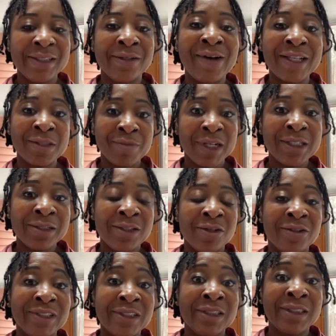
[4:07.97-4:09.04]
So, as much as
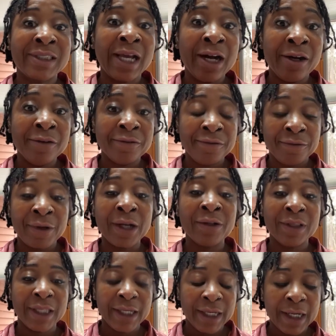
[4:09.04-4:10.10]
you're self
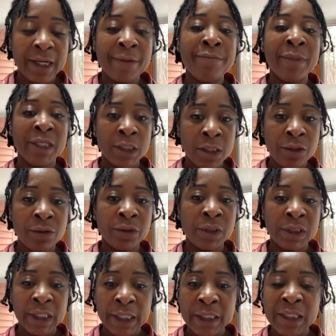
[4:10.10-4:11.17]
regulating and meeting those
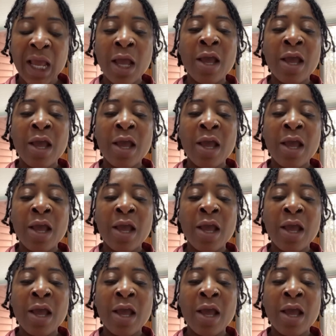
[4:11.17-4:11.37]
needs,